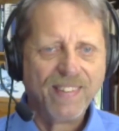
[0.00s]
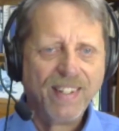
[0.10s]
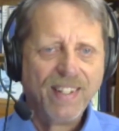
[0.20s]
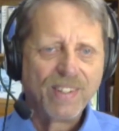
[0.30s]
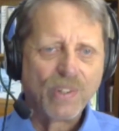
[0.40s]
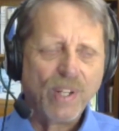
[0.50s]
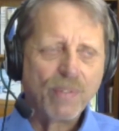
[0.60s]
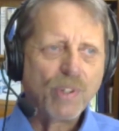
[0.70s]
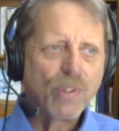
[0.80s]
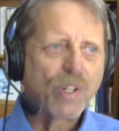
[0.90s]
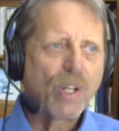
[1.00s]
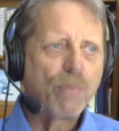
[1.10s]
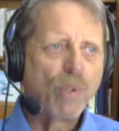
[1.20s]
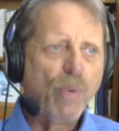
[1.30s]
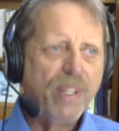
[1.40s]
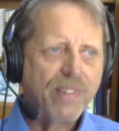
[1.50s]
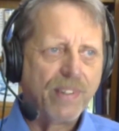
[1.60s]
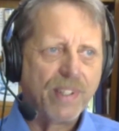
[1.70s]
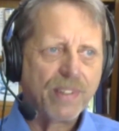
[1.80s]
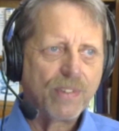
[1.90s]
So after a couple of weeks of
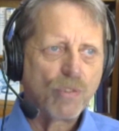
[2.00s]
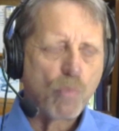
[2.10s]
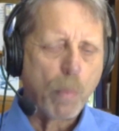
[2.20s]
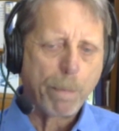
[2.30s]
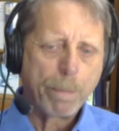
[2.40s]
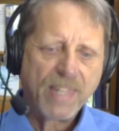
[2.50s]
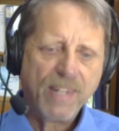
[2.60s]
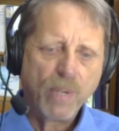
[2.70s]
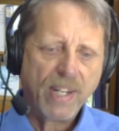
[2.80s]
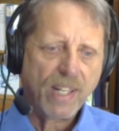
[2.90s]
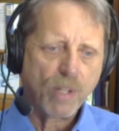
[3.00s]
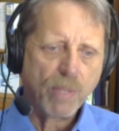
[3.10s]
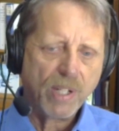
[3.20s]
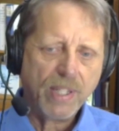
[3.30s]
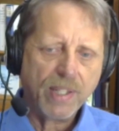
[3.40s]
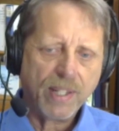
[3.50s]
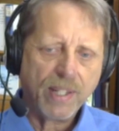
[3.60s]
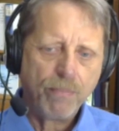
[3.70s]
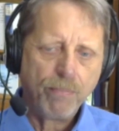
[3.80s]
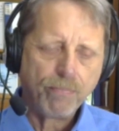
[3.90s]
this, he ran out of money again,